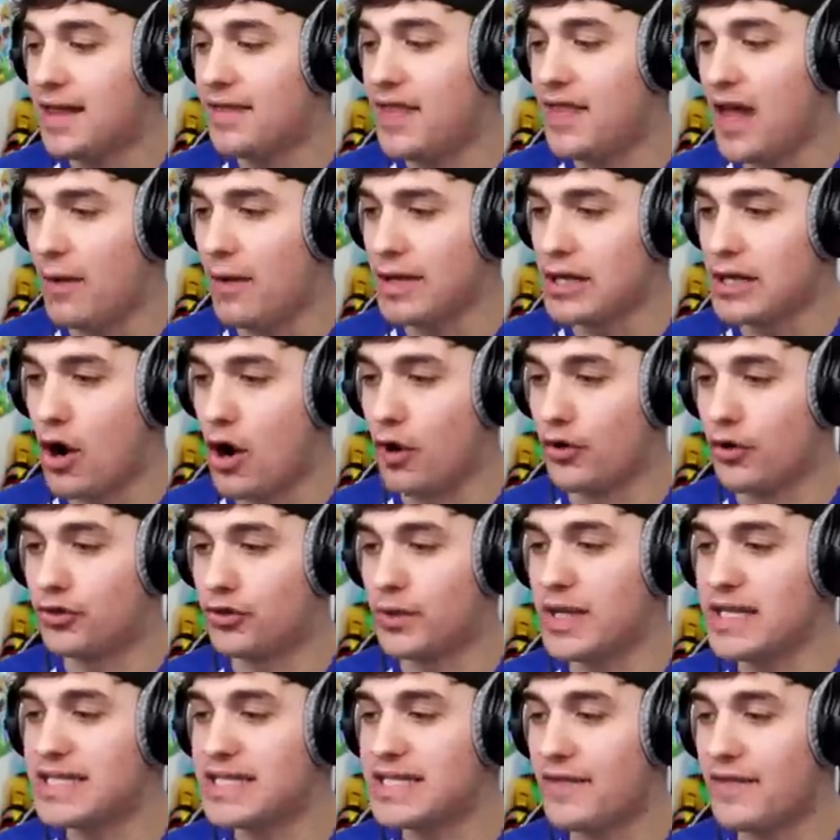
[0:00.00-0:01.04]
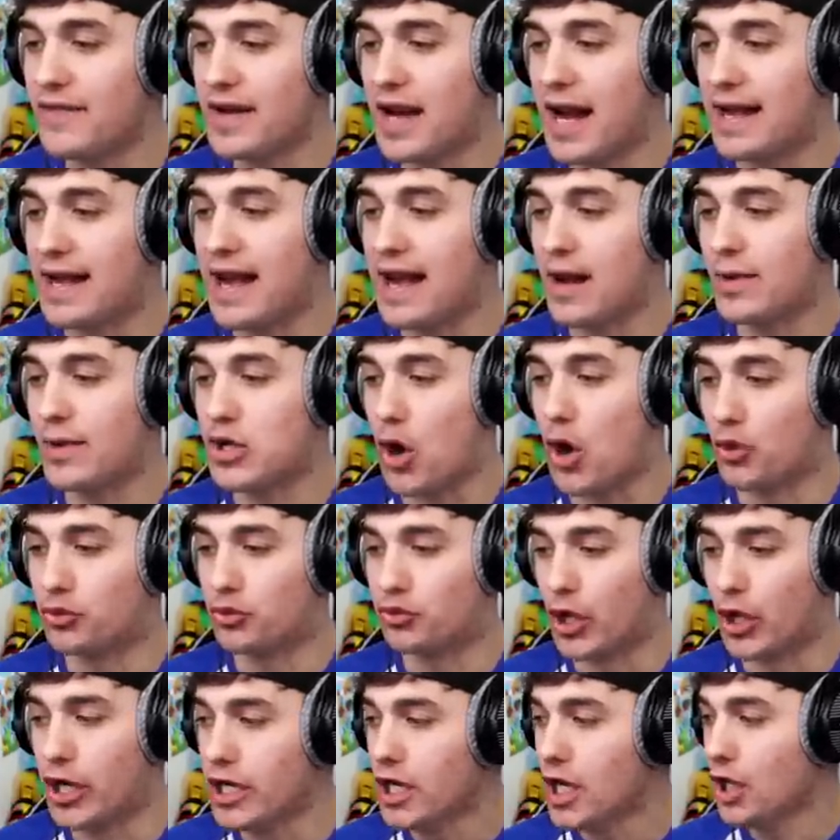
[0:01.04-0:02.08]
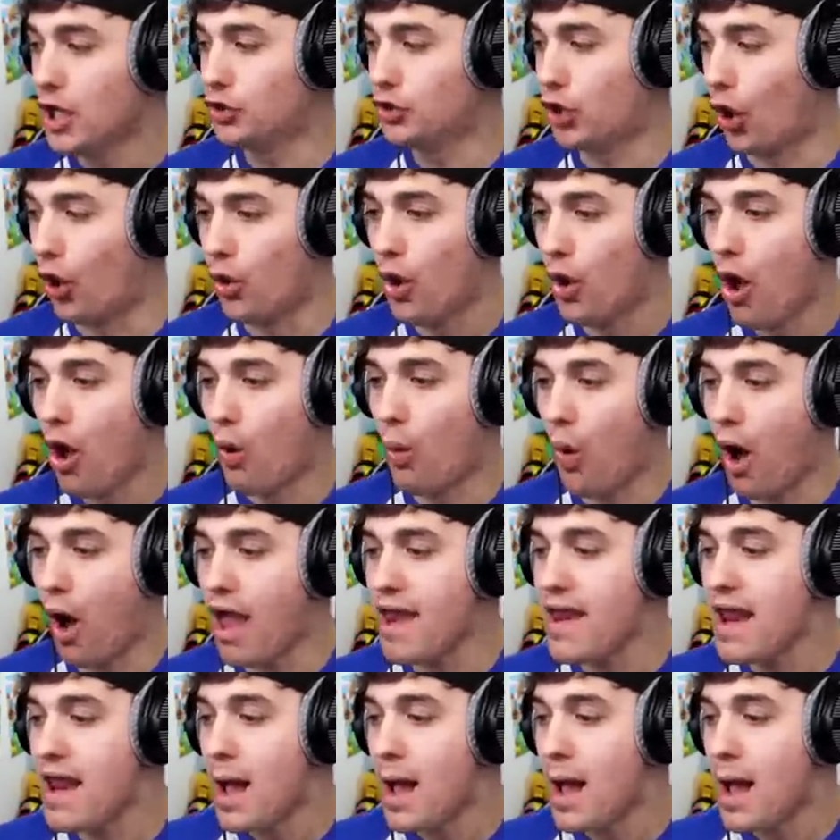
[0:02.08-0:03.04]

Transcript: There we go, 379, and here we go. 3, 2, 1,